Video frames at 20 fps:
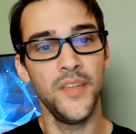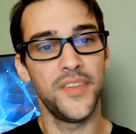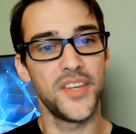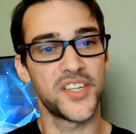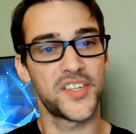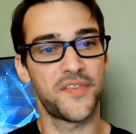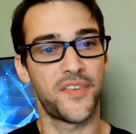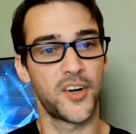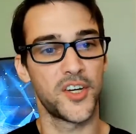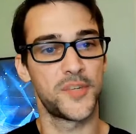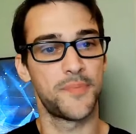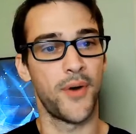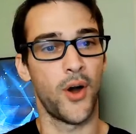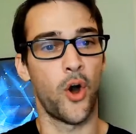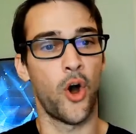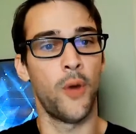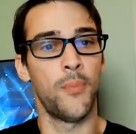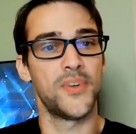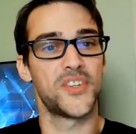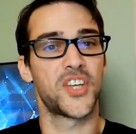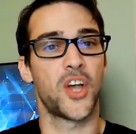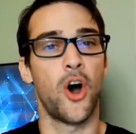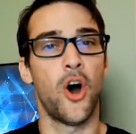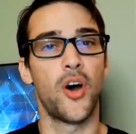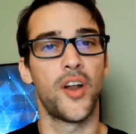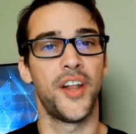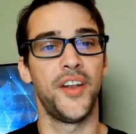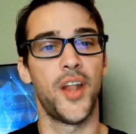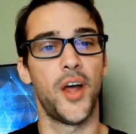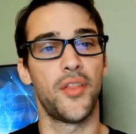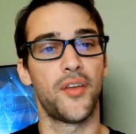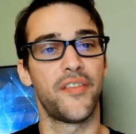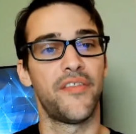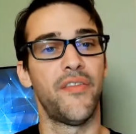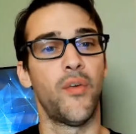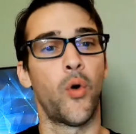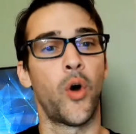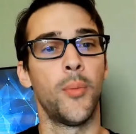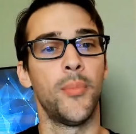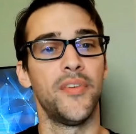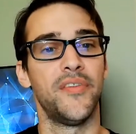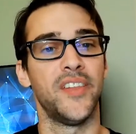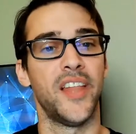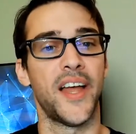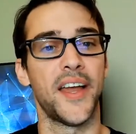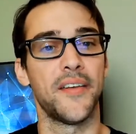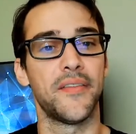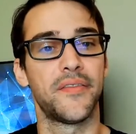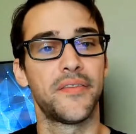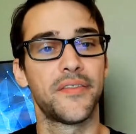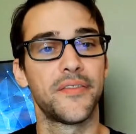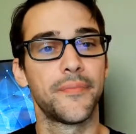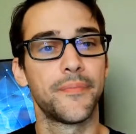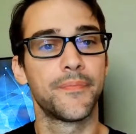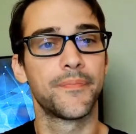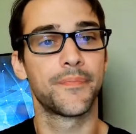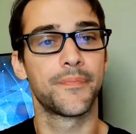This first poem is called Another Form of Life.